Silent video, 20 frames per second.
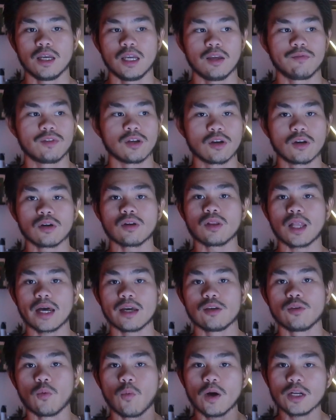If the girl
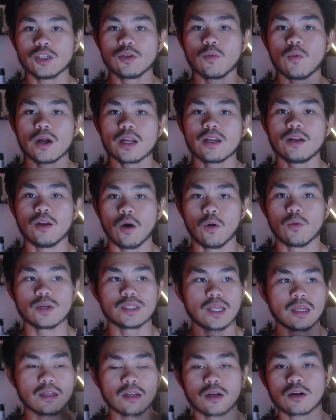like you, what you want to know is
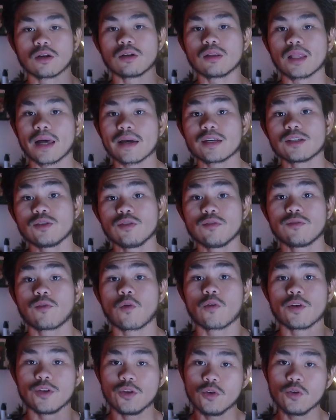that the girl likes you
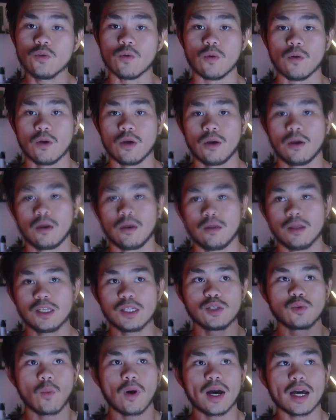for you. This
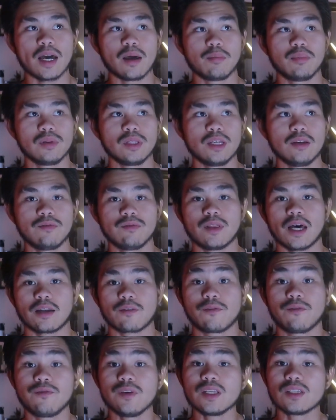is why I believe
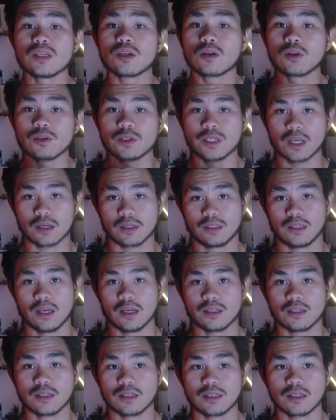that physical
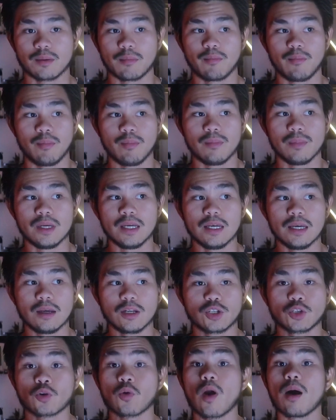success
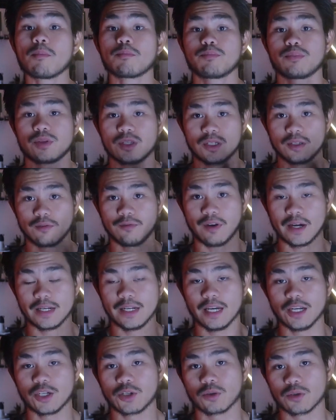trumps
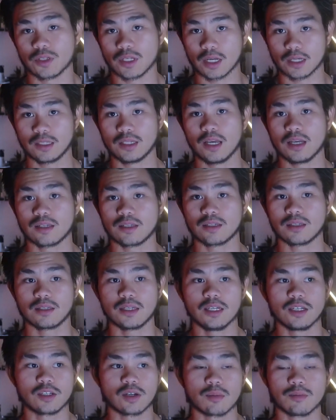financial success
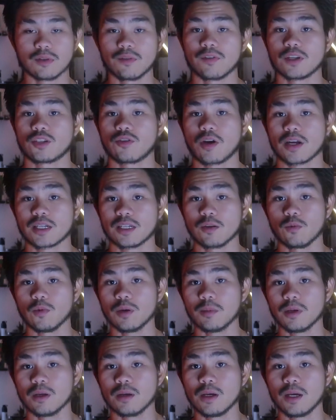in terms of attracting
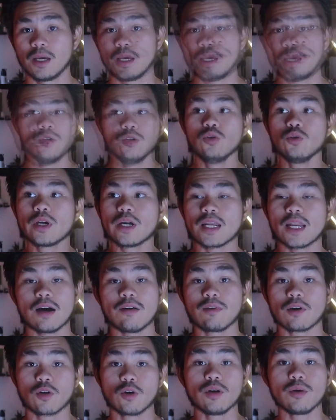women. You can
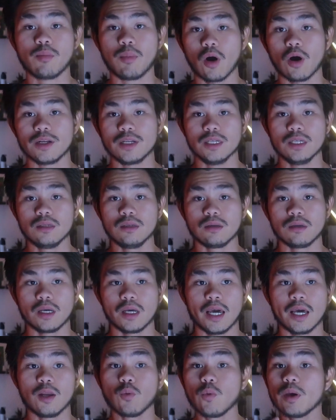have a good body
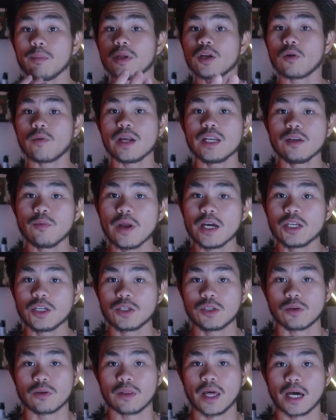and women already
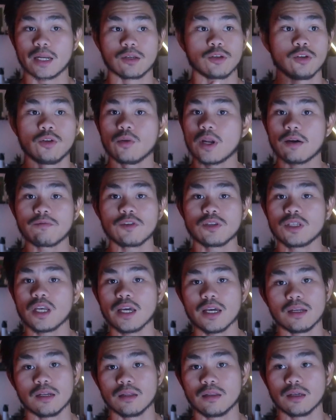register that. You don't have to
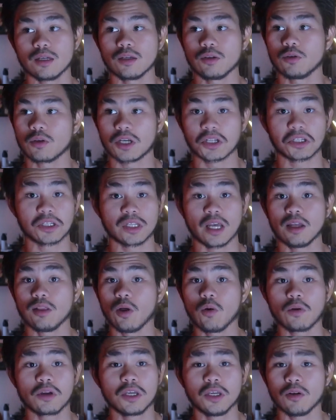say anything. You can stay
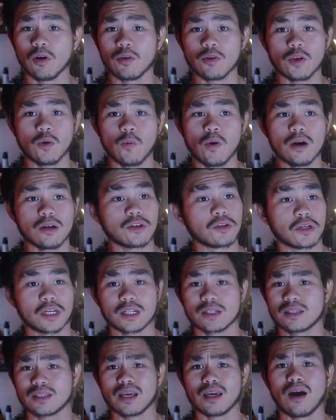low key all you want. You
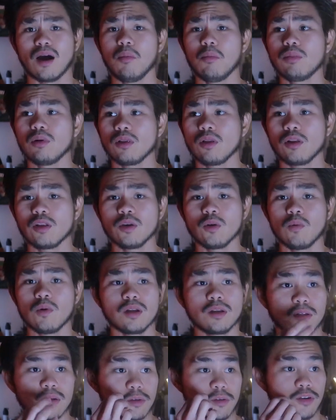can stay humble all you
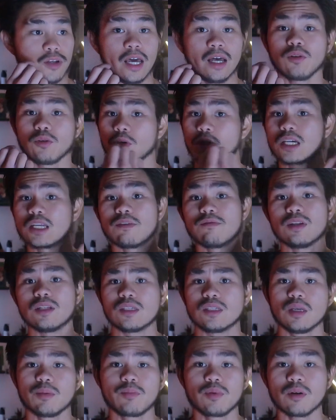want. Hell, you can even
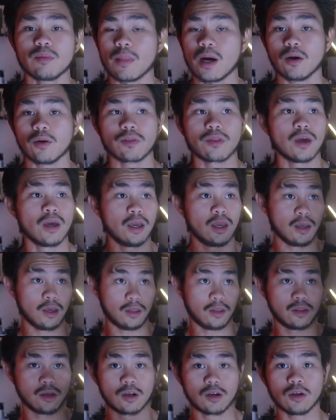zip your mouth.
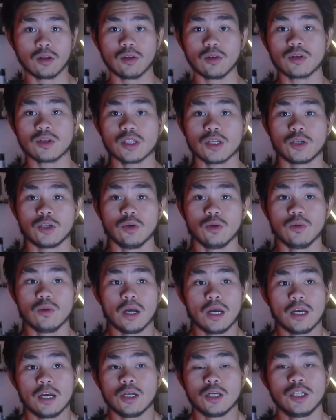The girl looks at you.
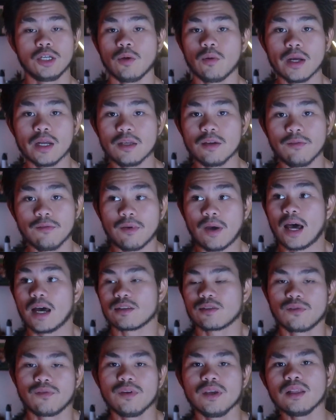She already
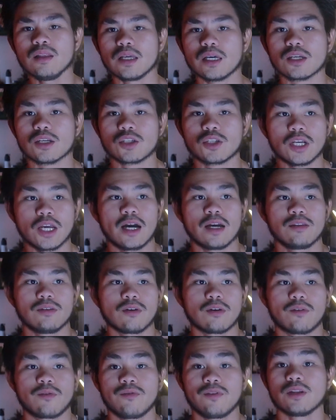has feelings. She
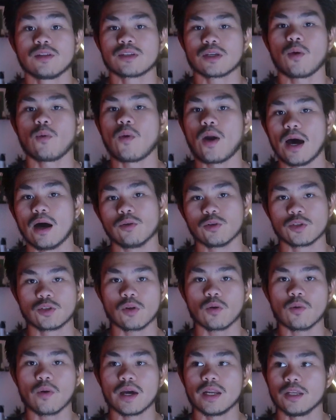either feels aroused
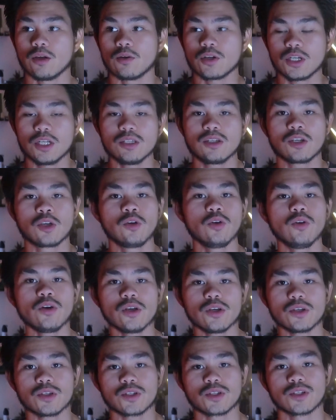already or she's
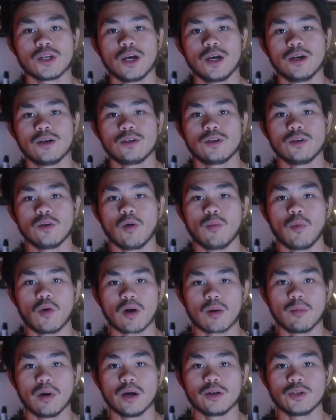curious to know
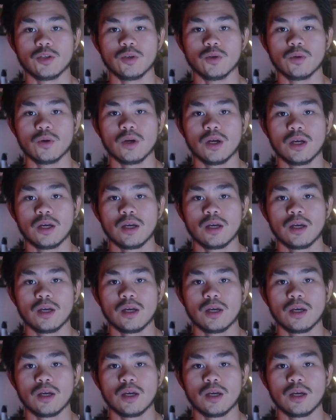more about you.